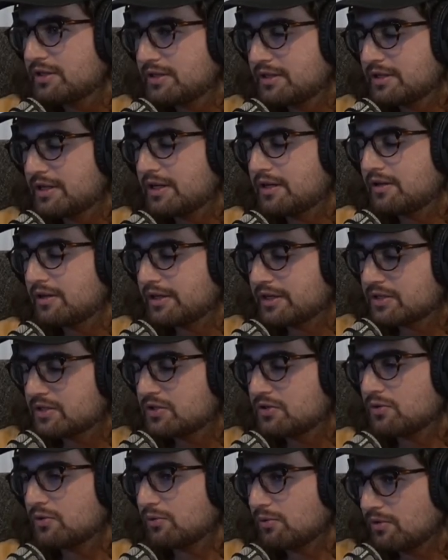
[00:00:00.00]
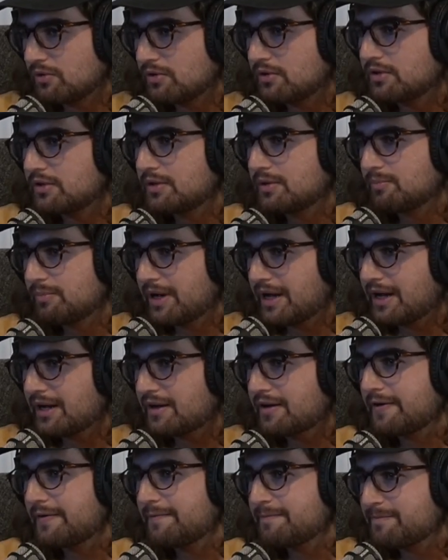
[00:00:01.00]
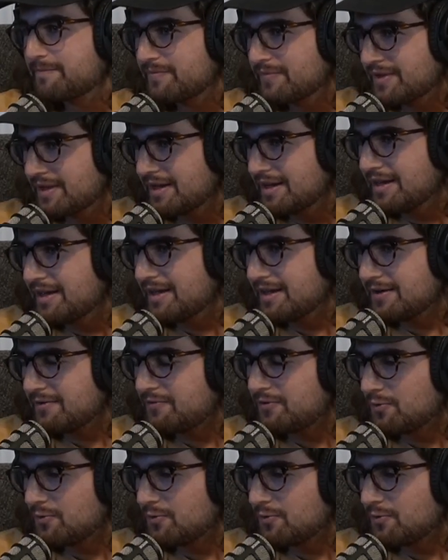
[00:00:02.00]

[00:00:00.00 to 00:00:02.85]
it licks you back. And if